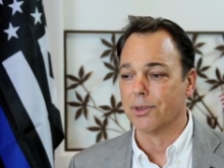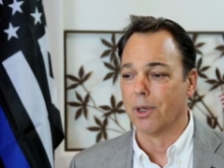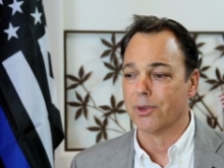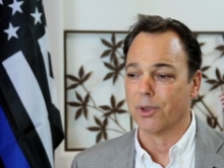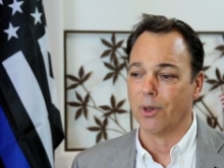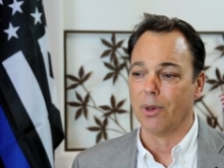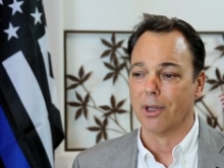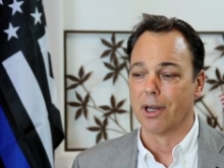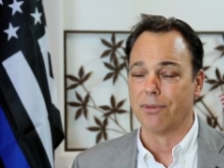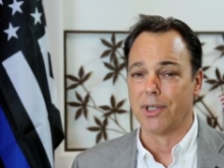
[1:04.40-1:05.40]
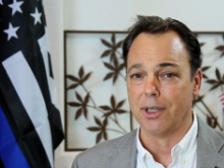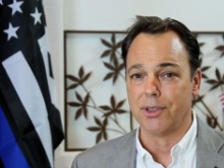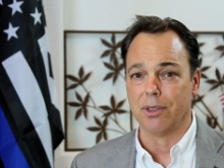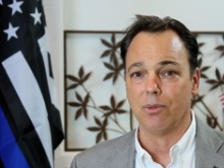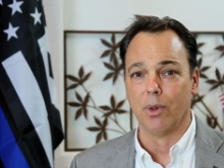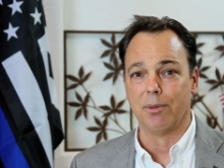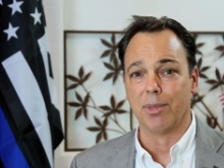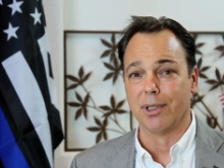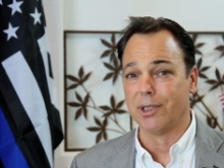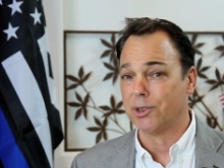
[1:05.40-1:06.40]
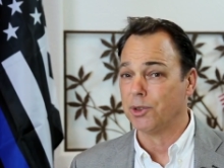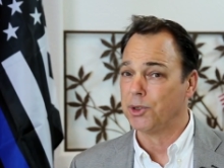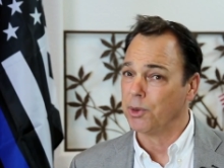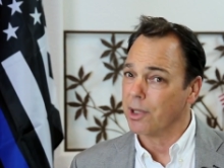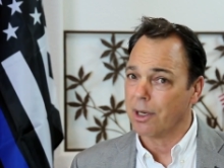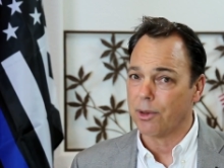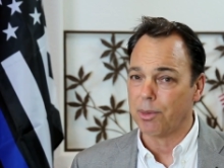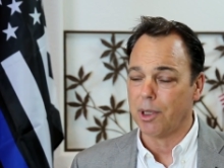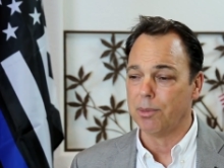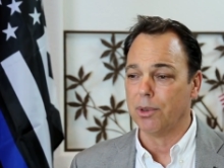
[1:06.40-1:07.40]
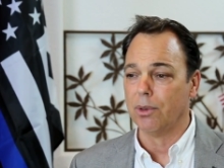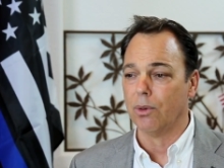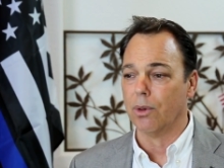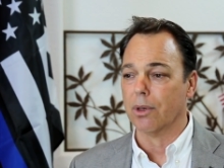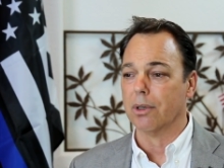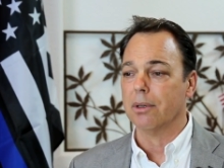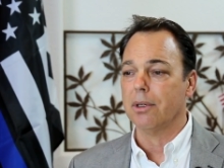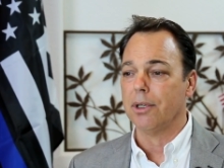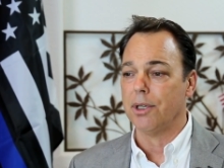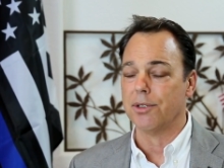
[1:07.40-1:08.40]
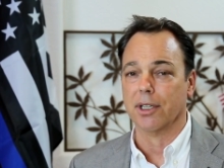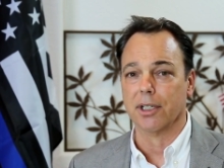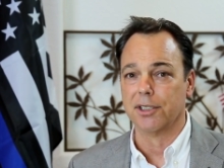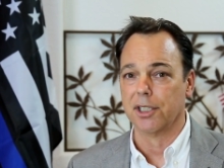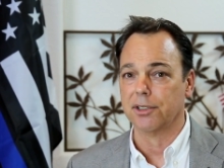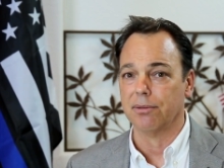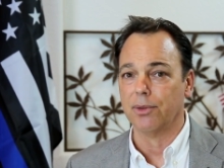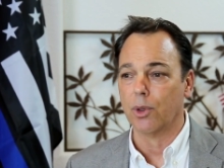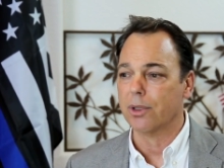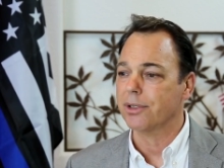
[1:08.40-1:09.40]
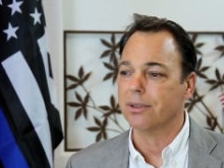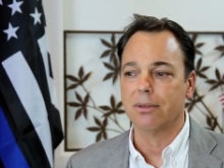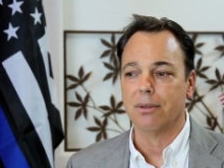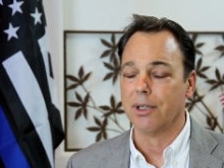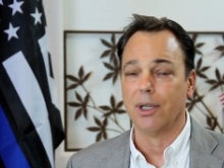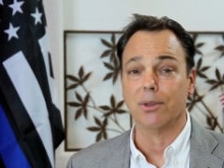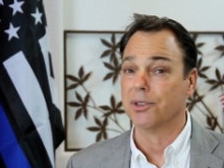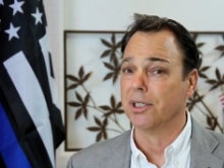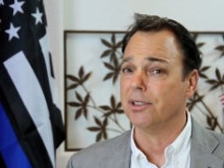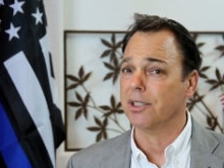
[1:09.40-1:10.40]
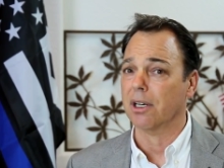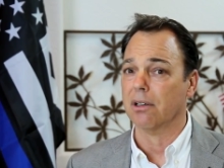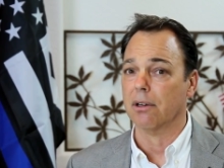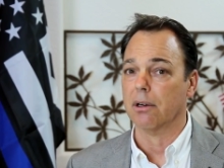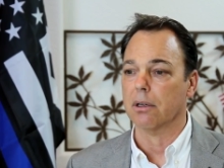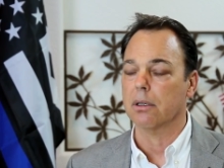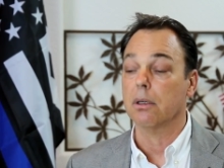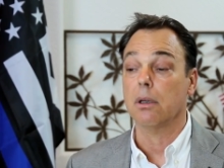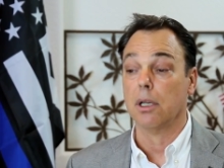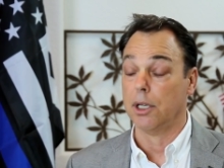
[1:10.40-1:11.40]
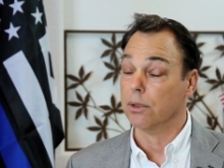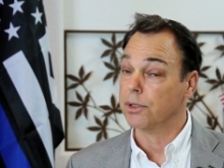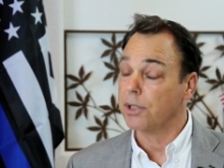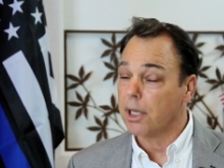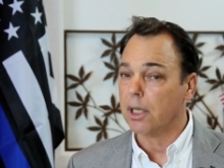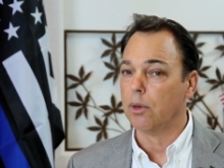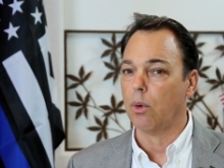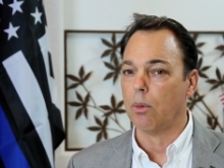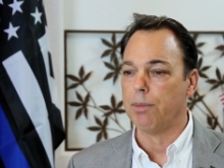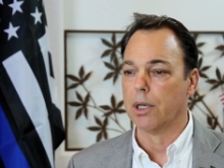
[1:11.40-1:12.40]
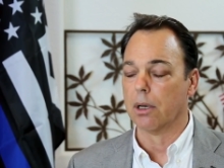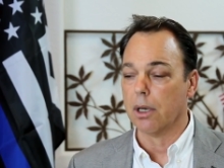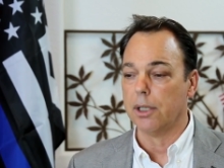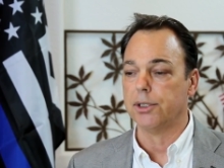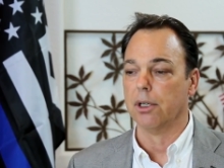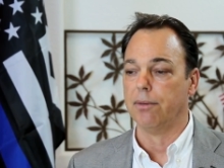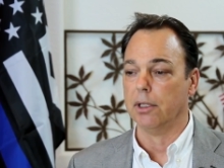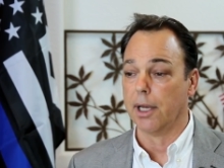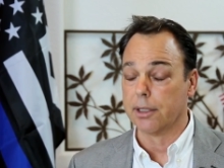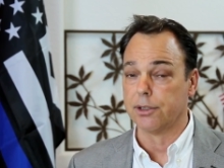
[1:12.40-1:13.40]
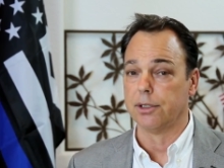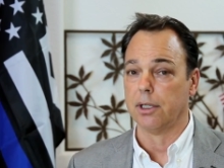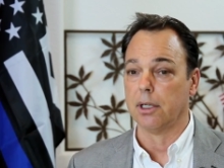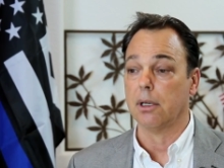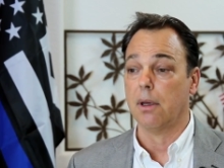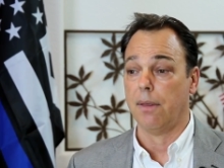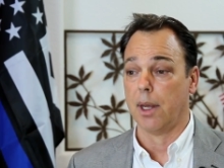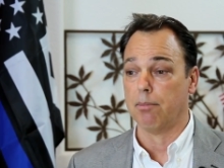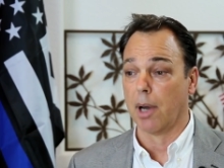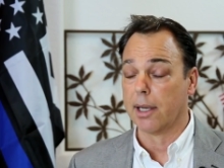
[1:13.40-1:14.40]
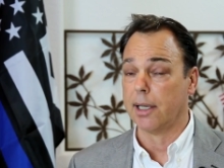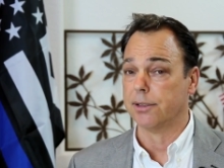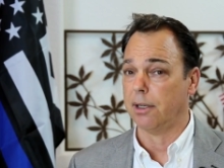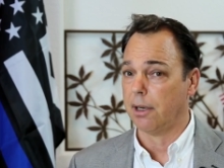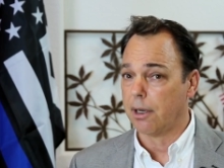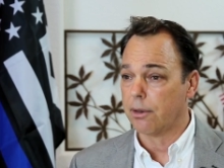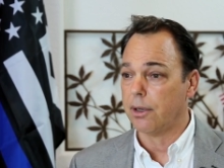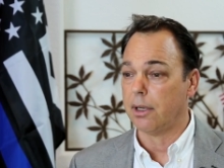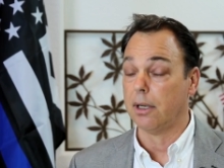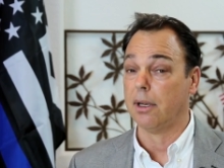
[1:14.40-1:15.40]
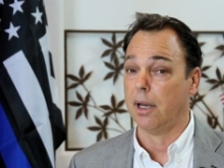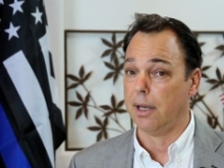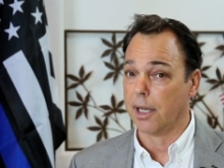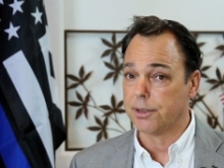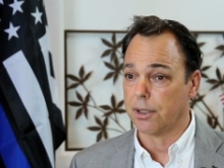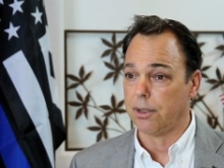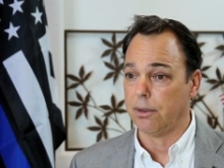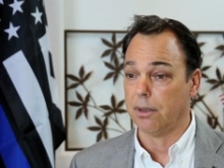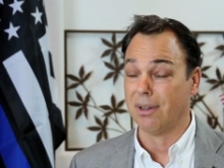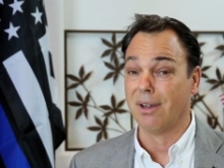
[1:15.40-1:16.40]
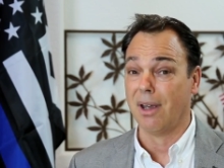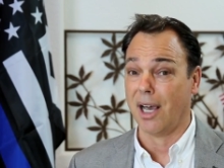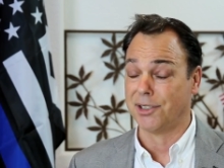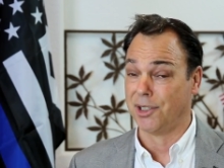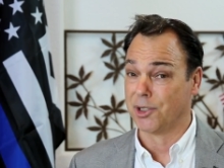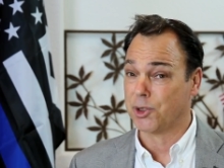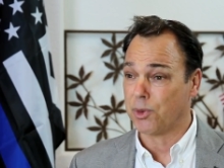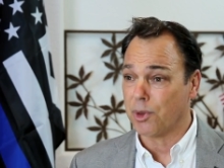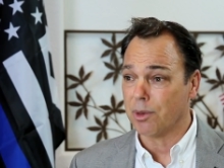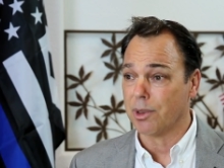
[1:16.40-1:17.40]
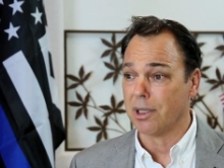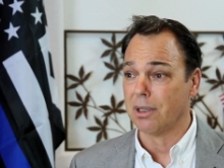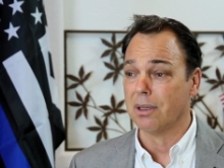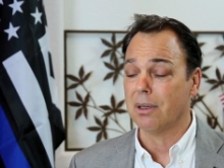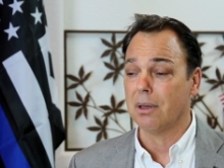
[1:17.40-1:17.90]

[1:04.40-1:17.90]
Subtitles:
there's also a lot of tension with police shooting other people or using excessive force. You don't see it in Santa Clara. You don't see it because of the legacy that Mike has inherited and executed as an extremely